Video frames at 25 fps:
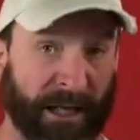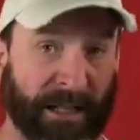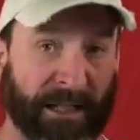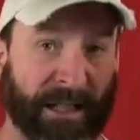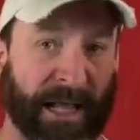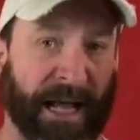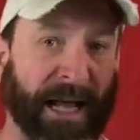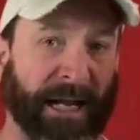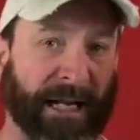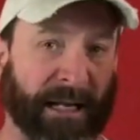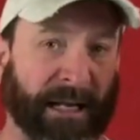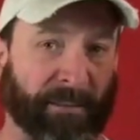in
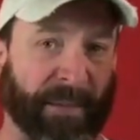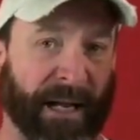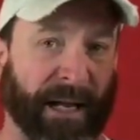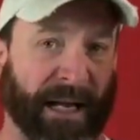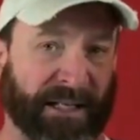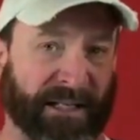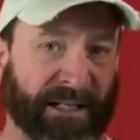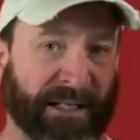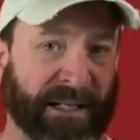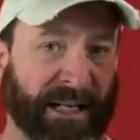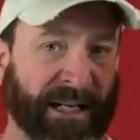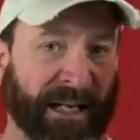that
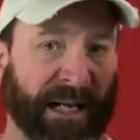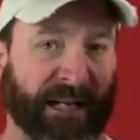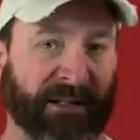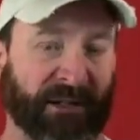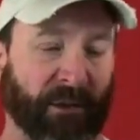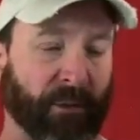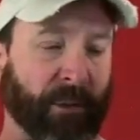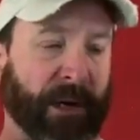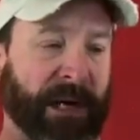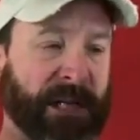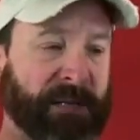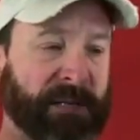capacity. As
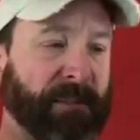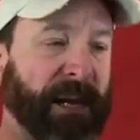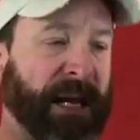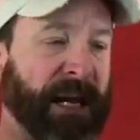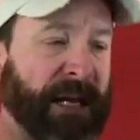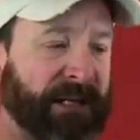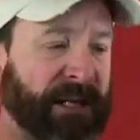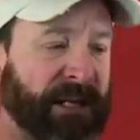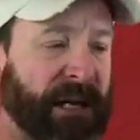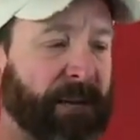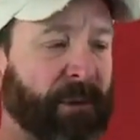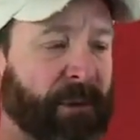a
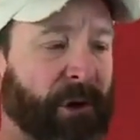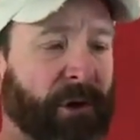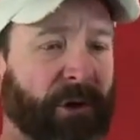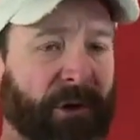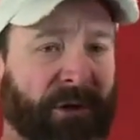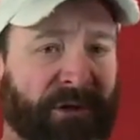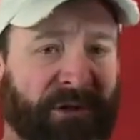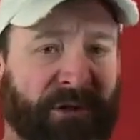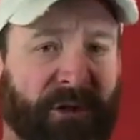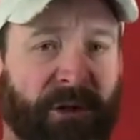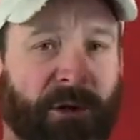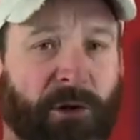waistband type of
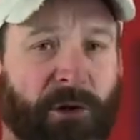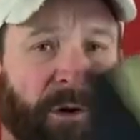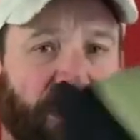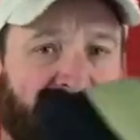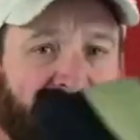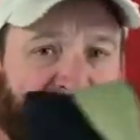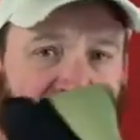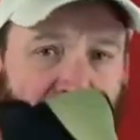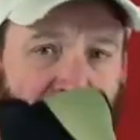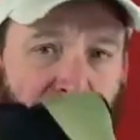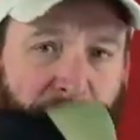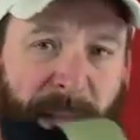holster or
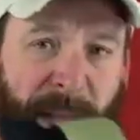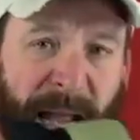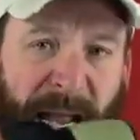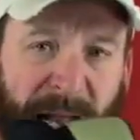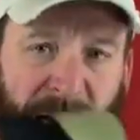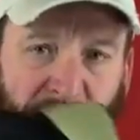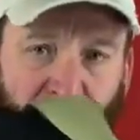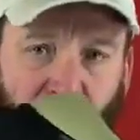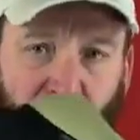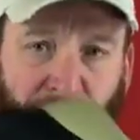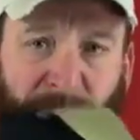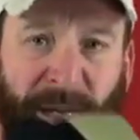as a
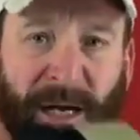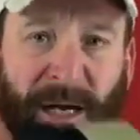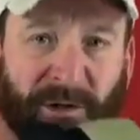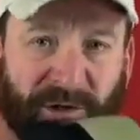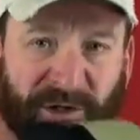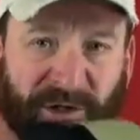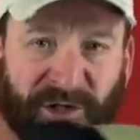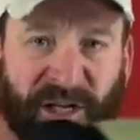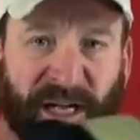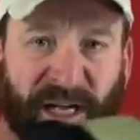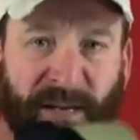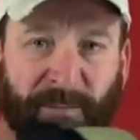bag or
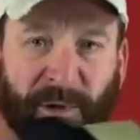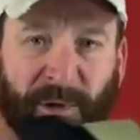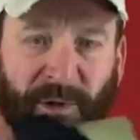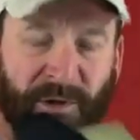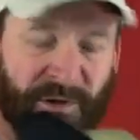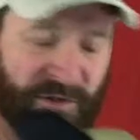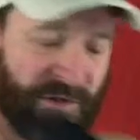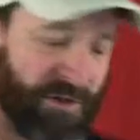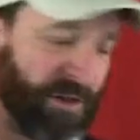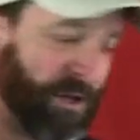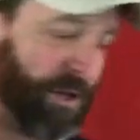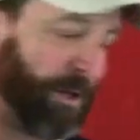pouch type
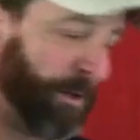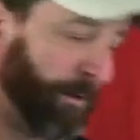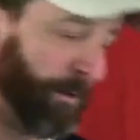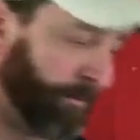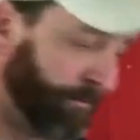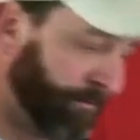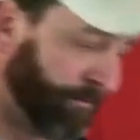holster,